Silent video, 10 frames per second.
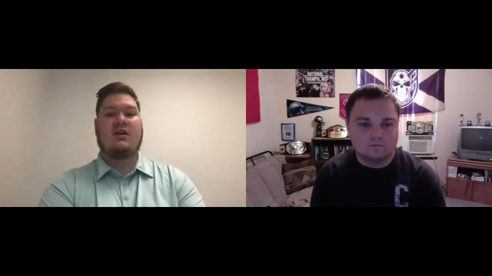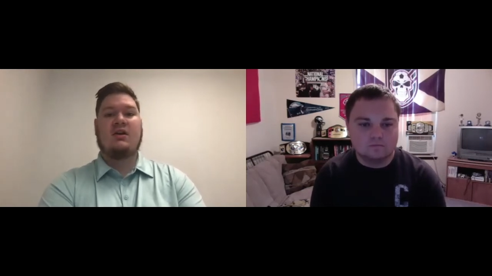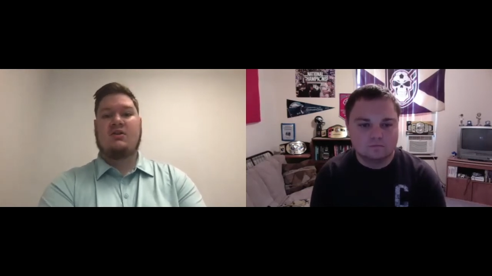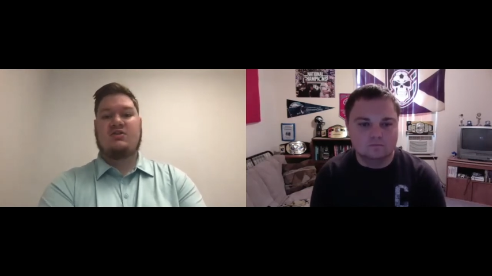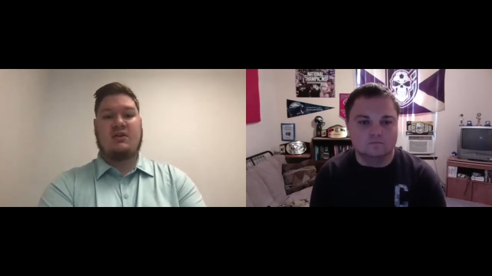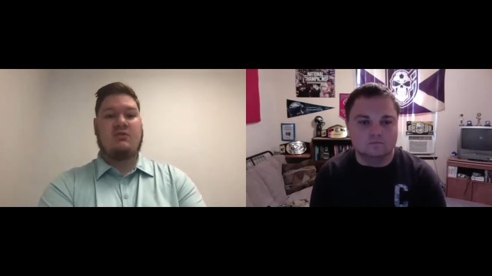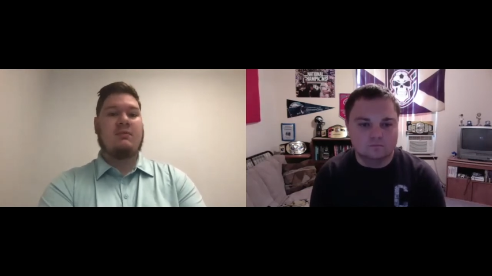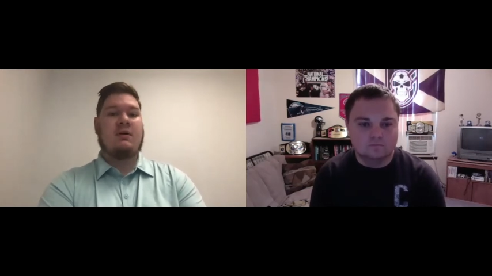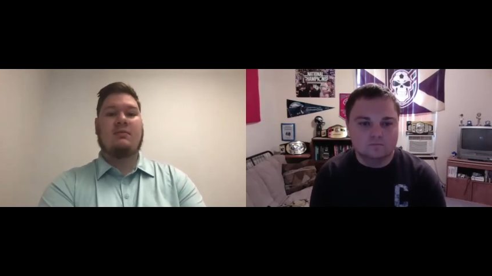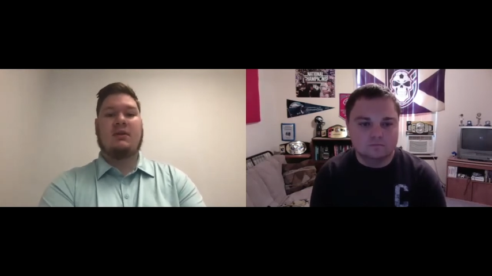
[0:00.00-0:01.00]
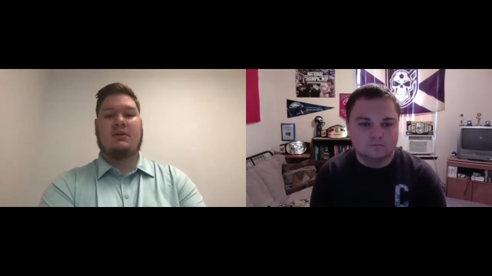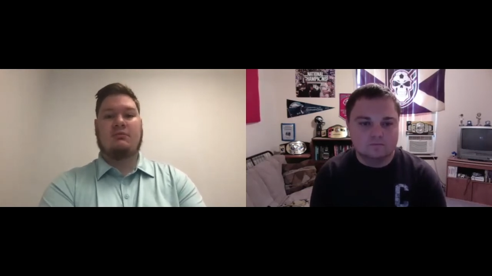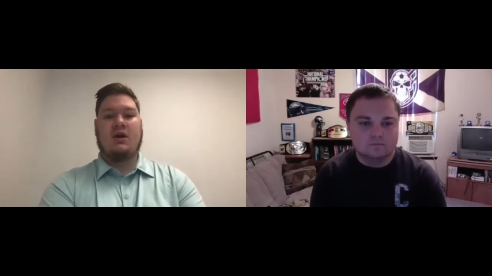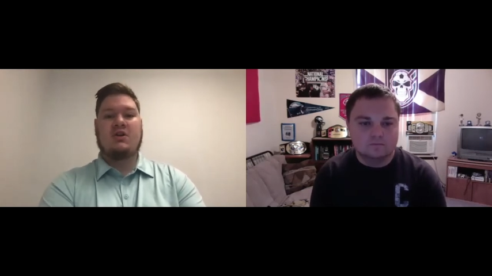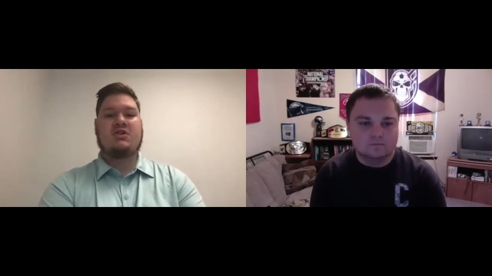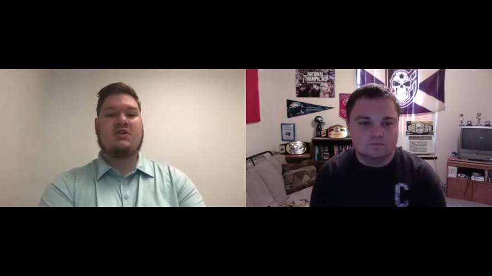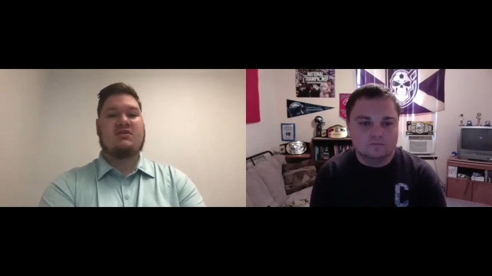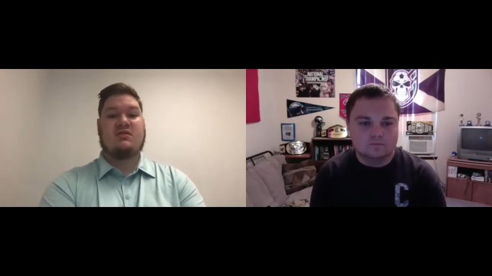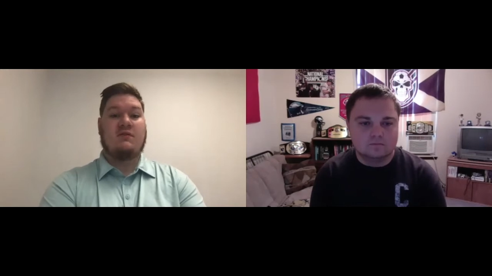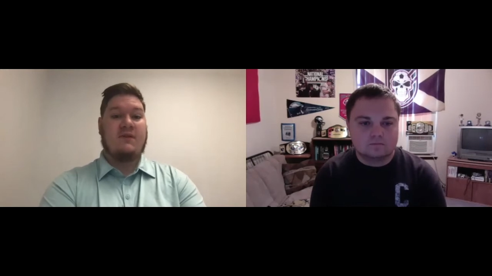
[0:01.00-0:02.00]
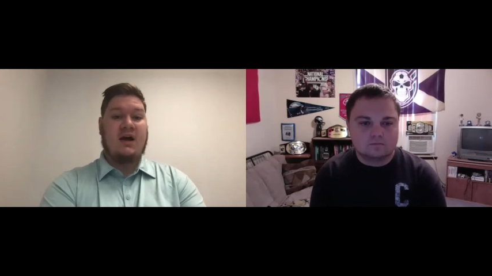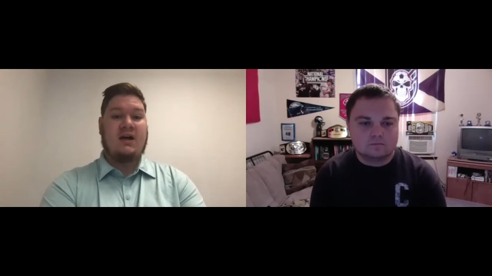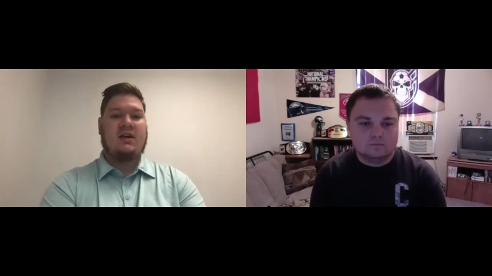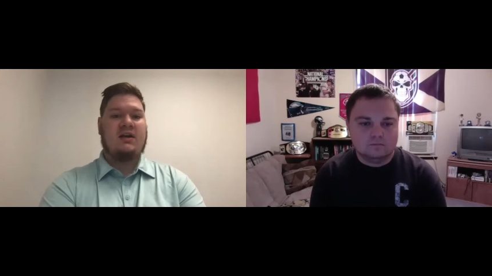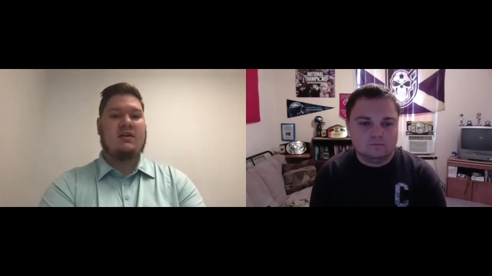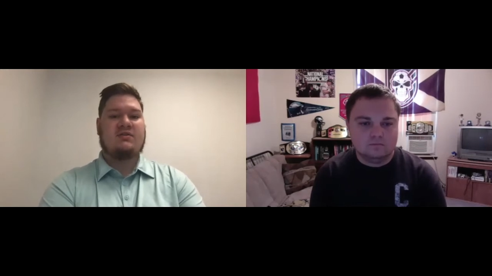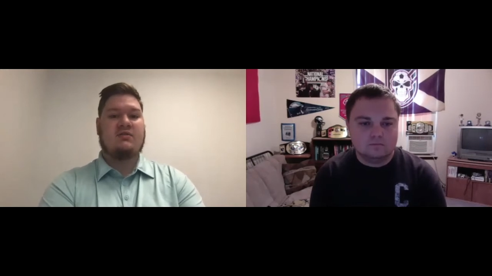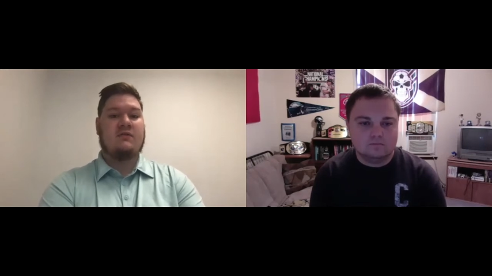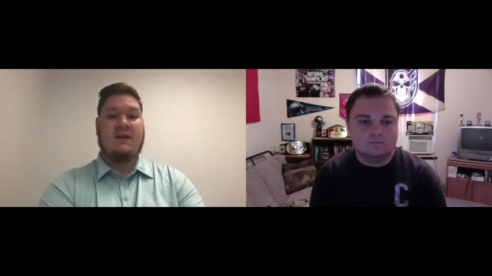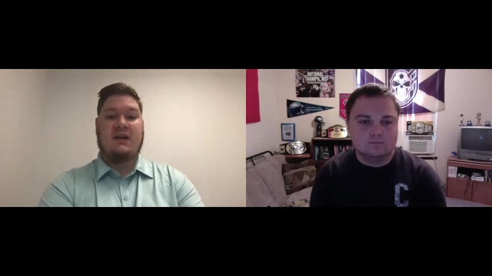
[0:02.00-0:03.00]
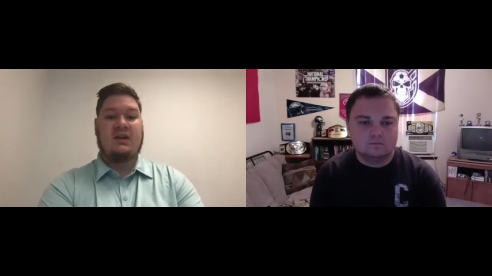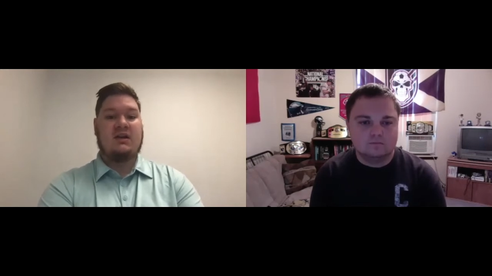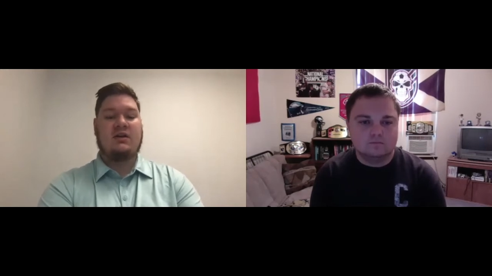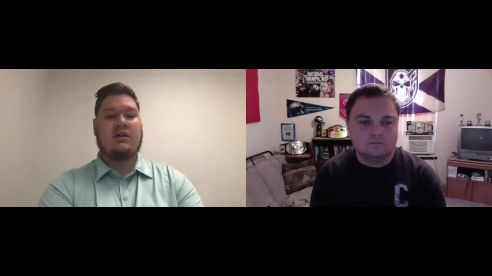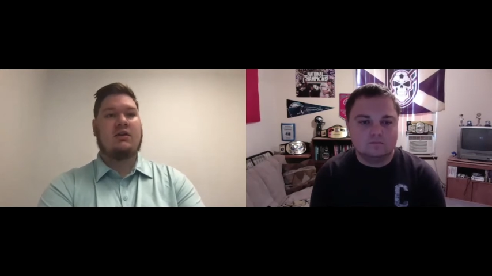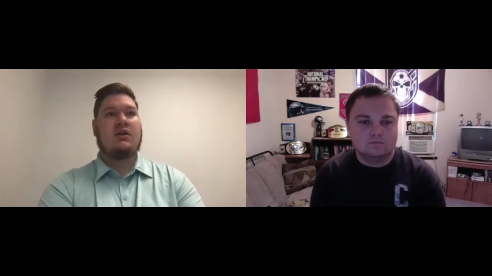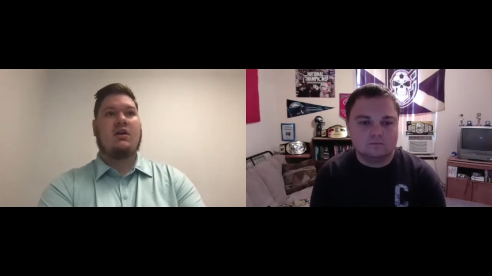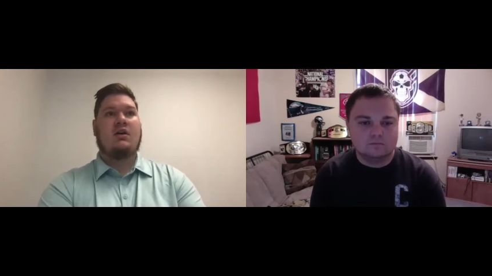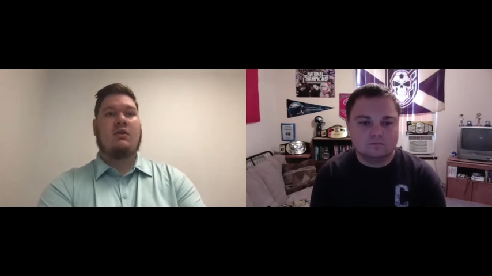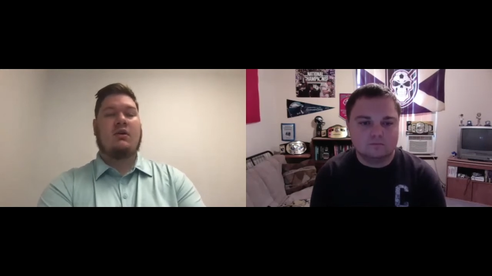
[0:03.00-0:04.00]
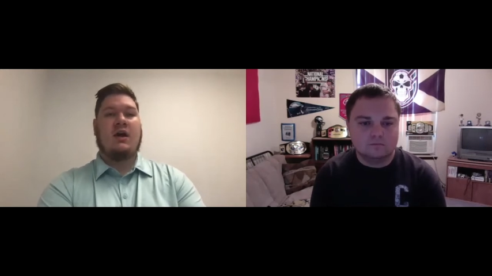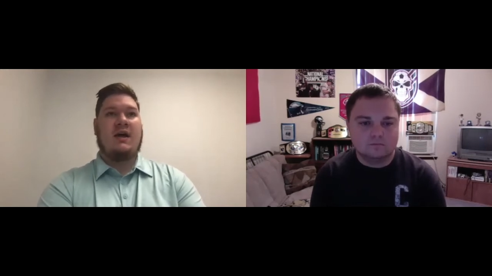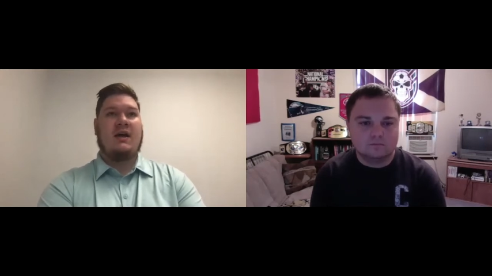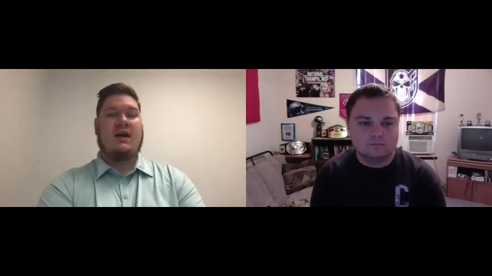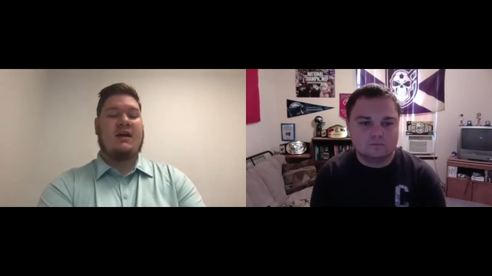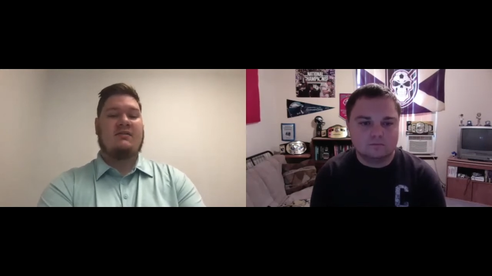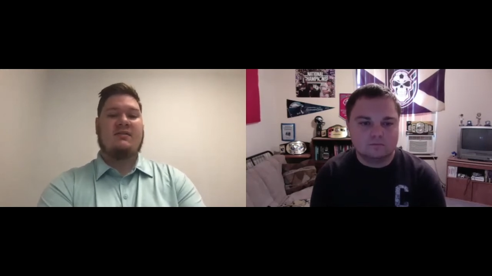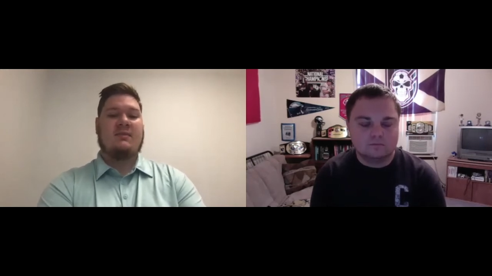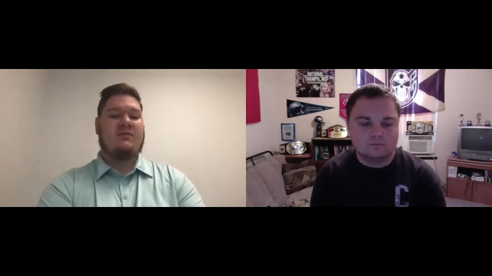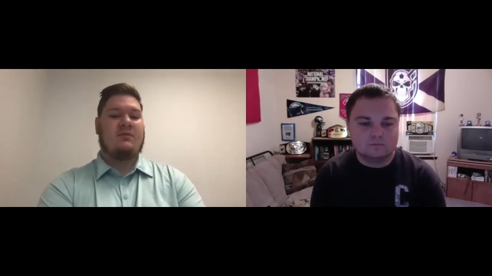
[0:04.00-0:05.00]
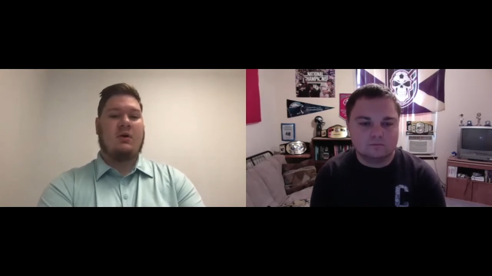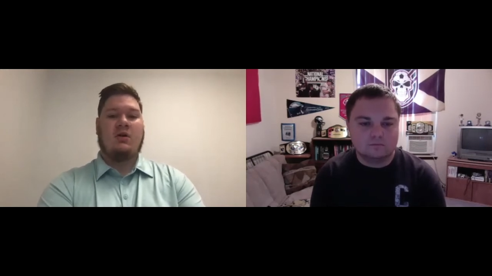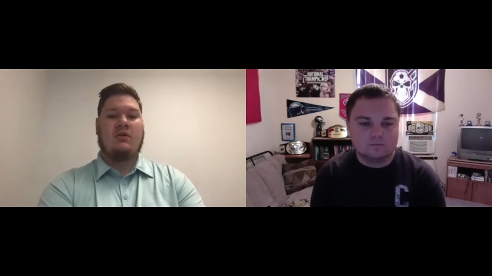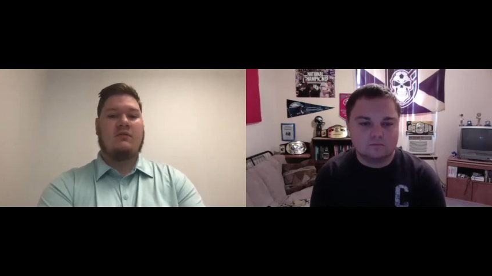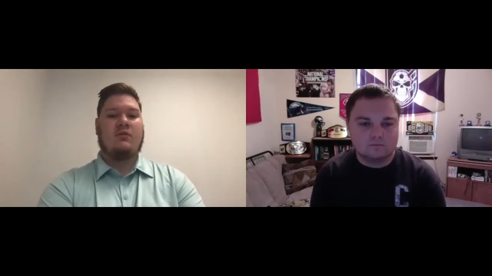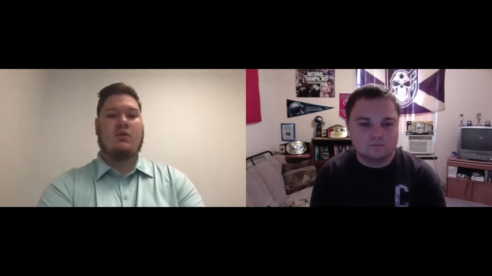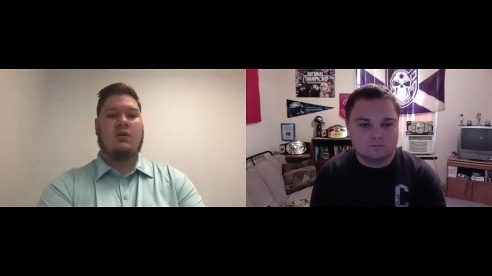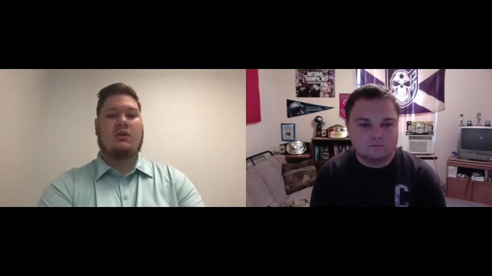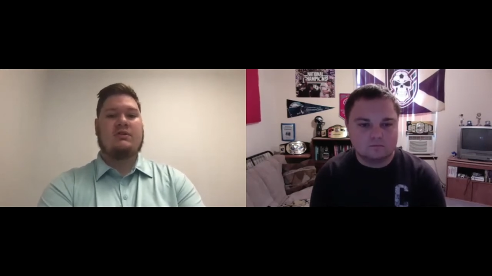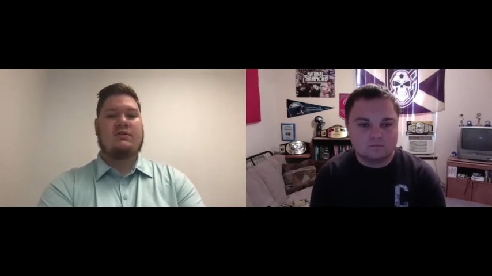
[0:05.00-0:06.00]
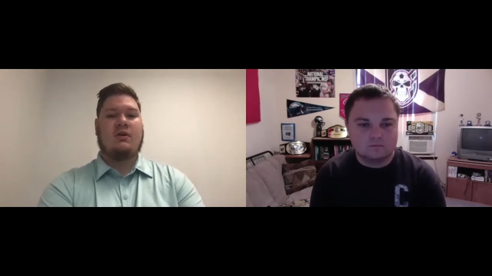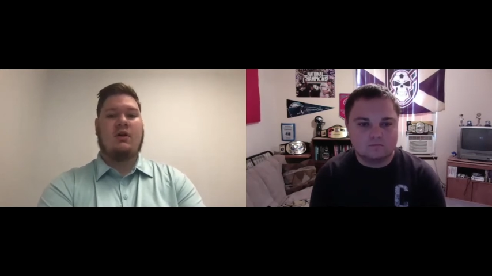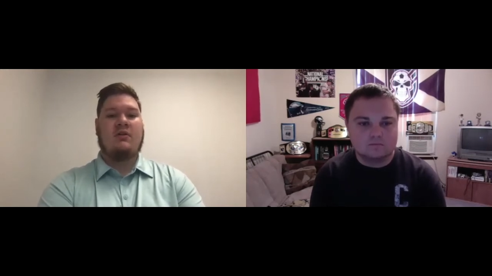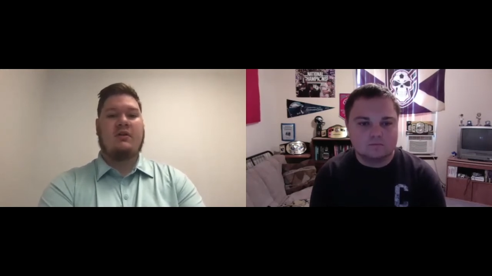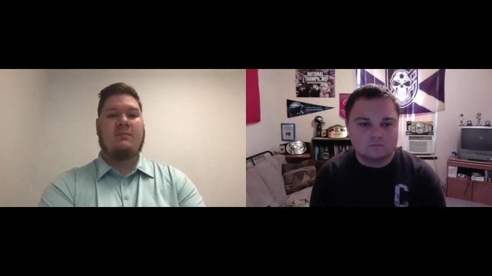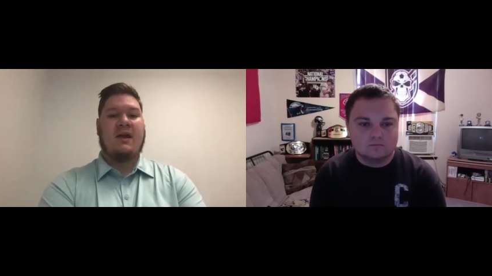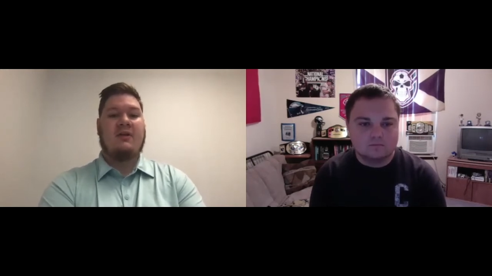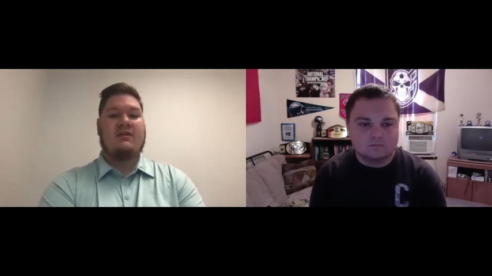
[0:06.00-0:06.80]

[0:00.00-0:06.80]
Speaker 1: Czech Republic, Russia, Slovakia, Slovenia. I, I, had teammates from all over the world, so all their parents